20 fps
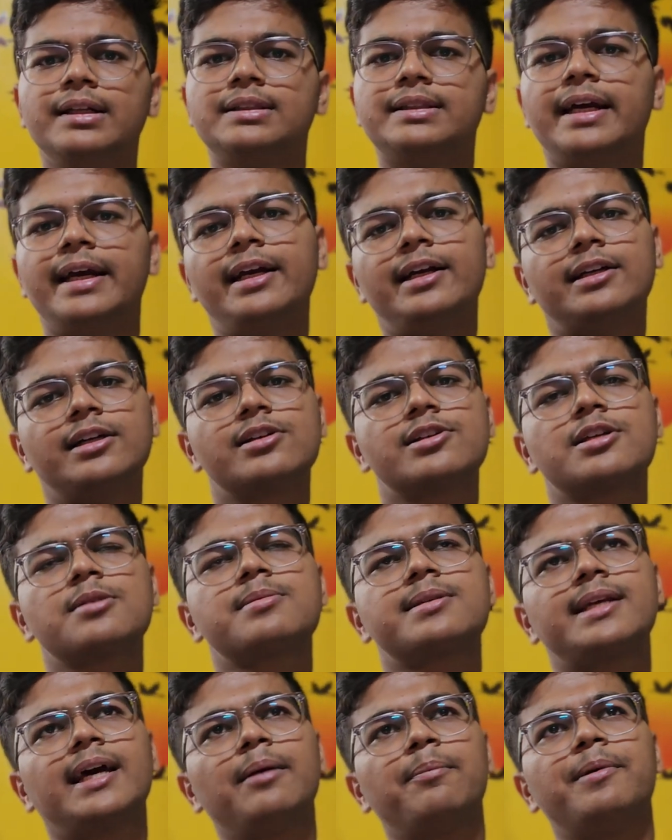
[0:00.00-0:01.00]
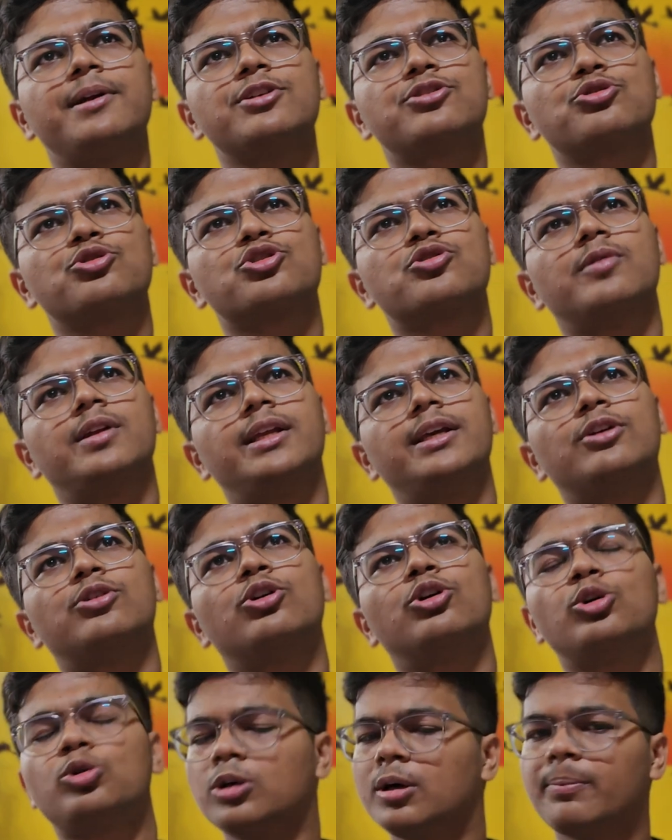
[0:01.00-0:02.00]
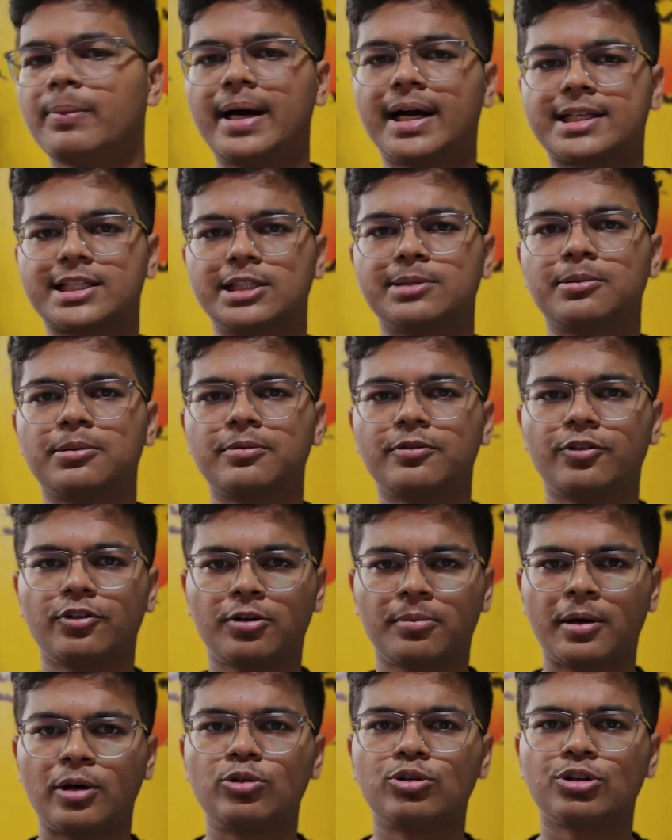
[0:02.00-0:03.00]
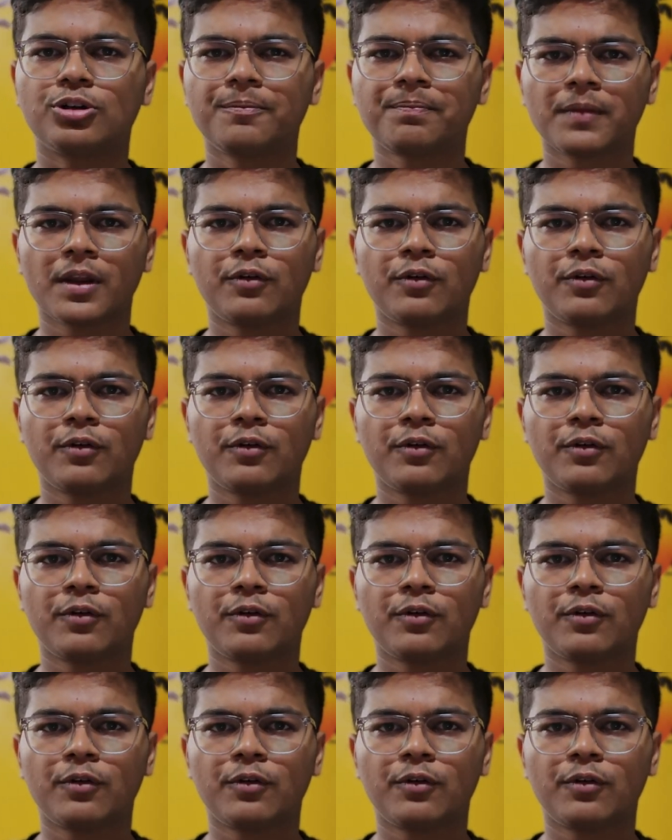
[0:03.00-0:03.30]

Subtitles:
The internship stipends usually go to a maximum of about